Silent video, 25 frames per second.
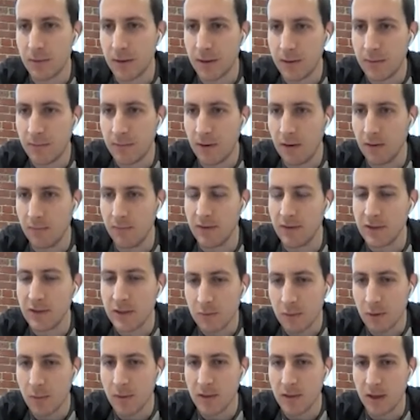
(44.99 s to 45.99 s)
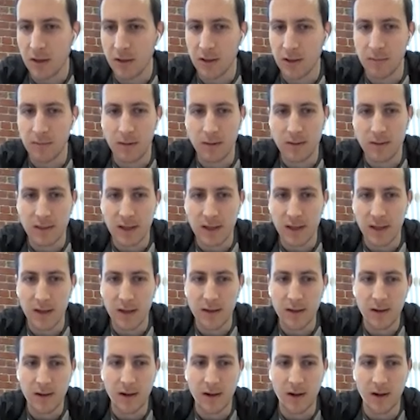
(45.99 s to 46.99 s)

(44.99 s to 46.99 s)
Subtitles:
but relevant to what we're talking about today,